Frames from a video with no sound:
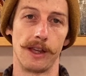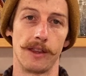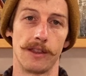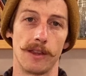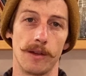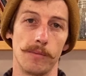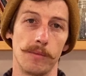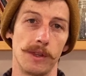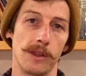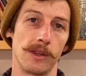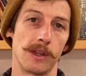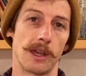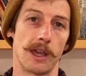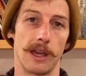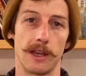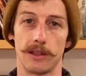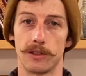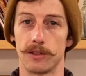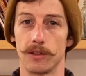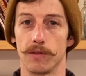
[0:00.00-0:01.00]
in them in the
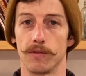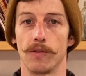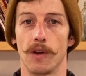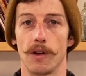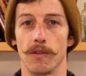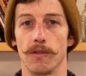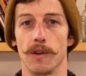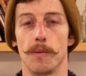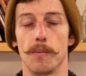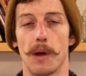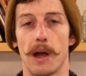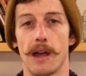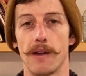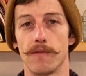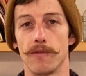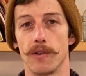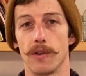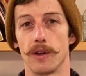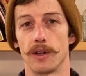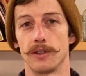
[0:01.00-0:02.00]
case of a ribeye,
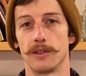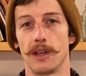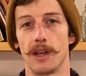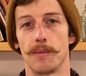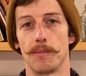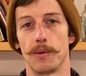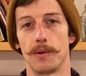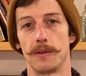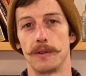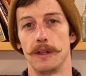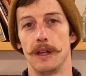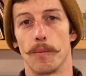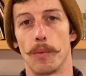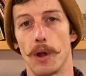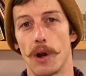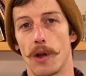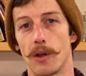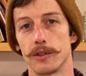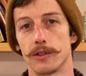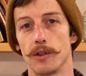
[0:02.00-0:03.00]
for example,
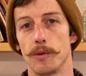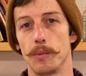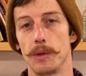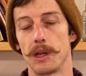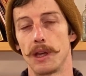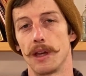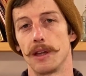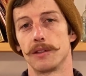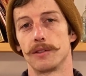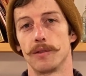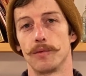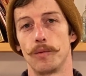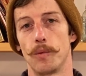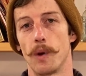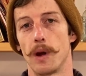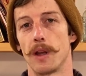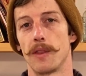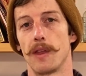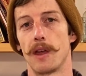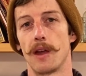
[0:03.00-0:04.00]
but also because of
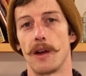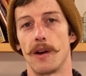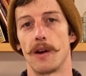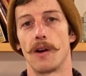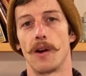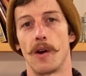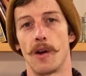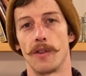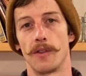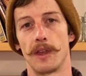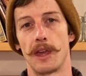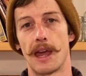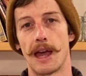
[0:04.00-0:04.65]
where they are on the